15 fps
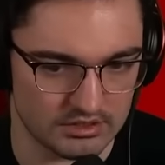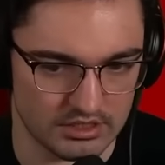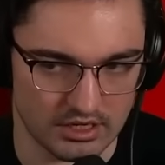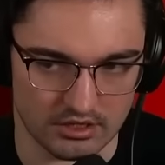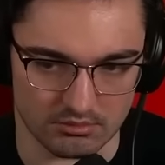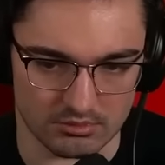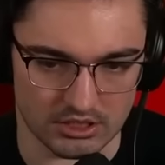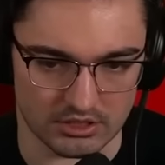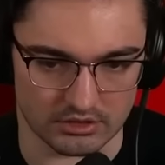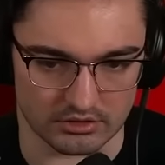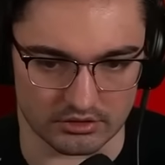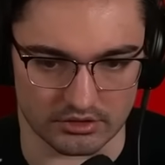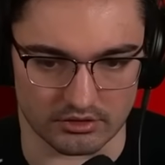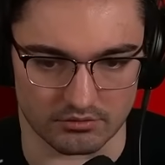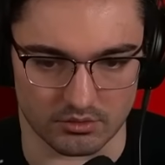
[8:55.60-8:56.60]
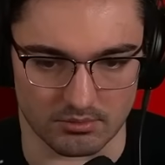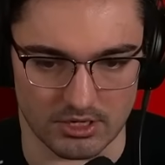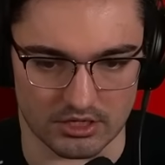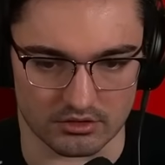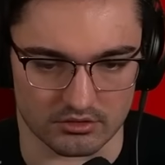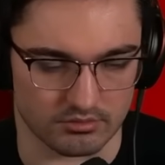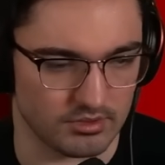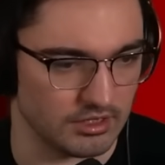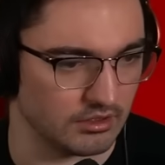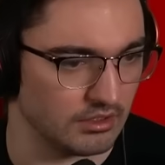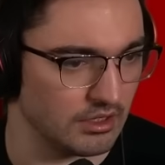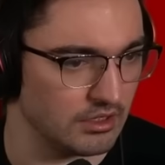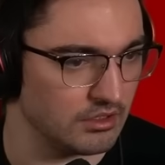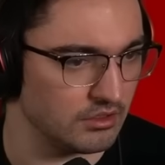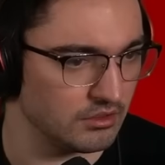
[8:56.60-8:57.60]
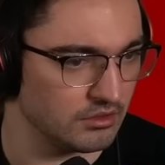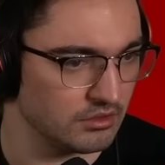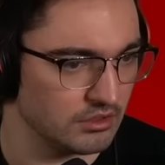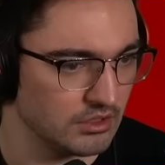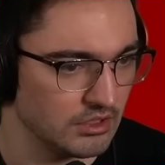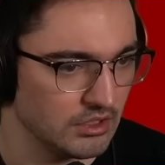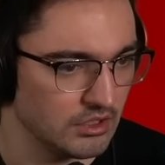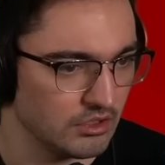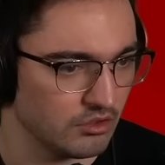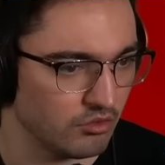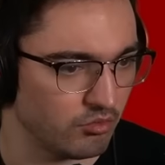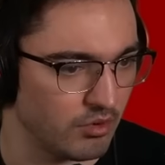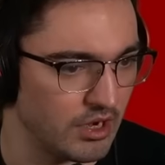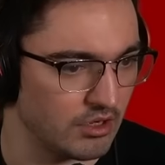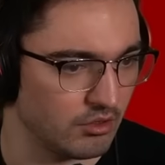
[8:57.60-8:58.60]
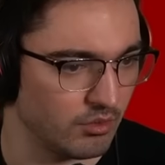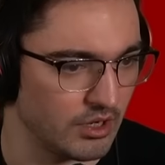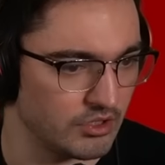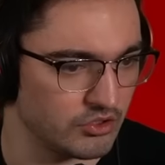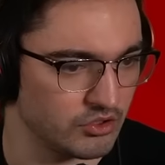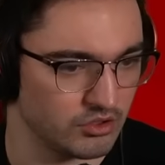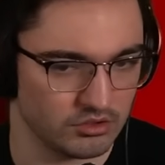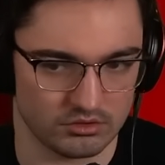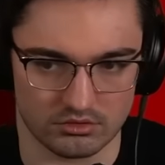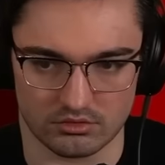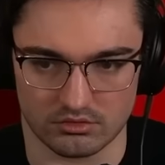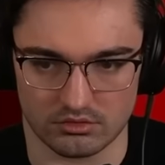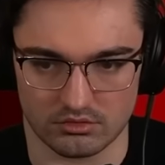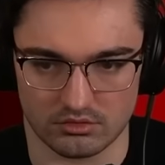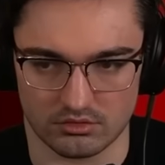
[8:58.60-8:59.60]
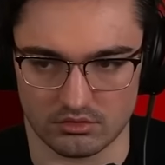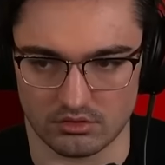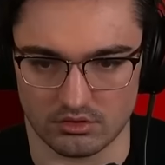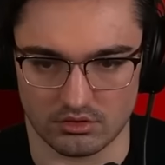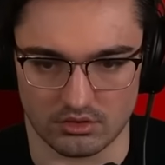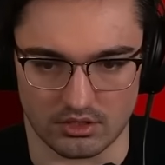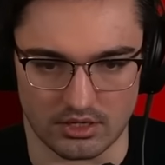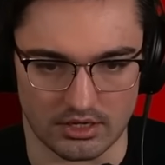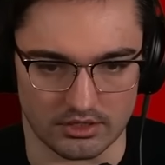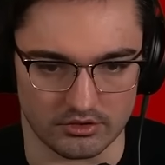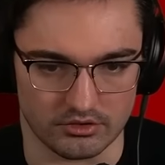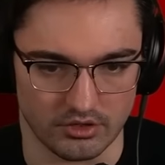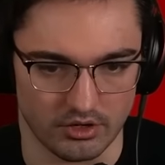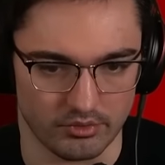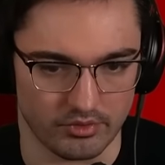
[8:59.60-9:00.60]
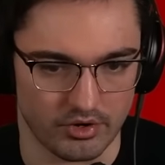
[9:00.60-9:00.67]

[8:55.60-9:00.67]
day immediately if we make it to rank 9 here? Great question. I don't